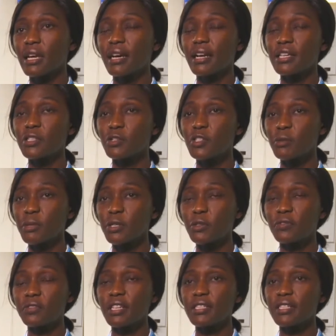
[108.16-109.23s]
an assortment of
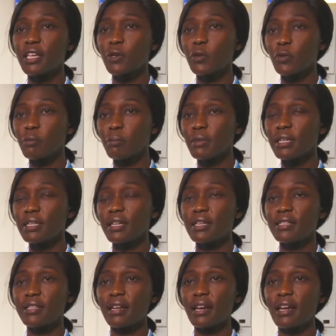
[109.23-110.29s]
theater equipment and
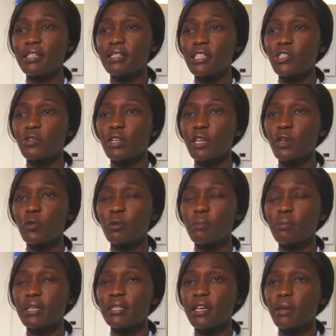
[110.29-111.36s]
sterilization
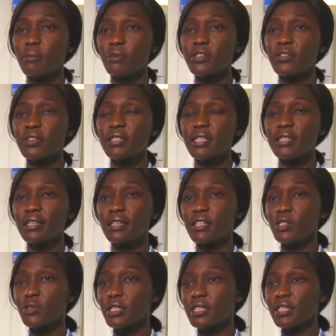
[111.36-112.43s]
equipment. And most recently in
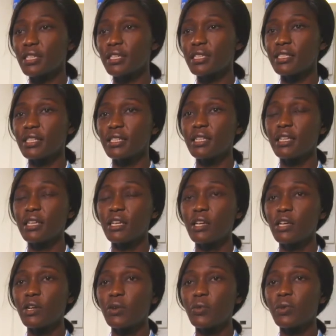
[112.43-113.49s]
2019,
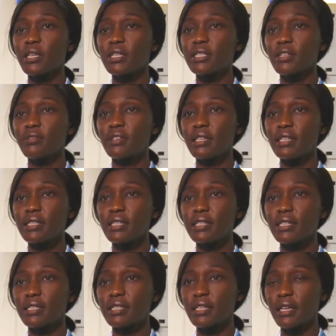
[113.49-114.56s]
we received the CT
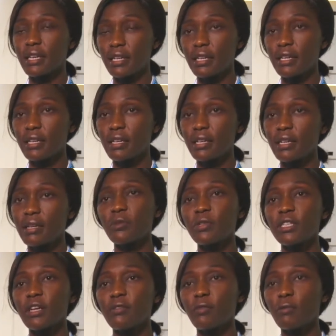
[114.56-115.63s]
scan, which
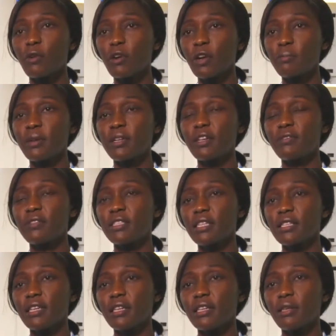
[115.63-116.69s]
have all benefited
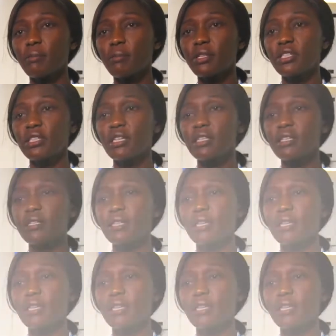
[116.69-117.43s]
the patients.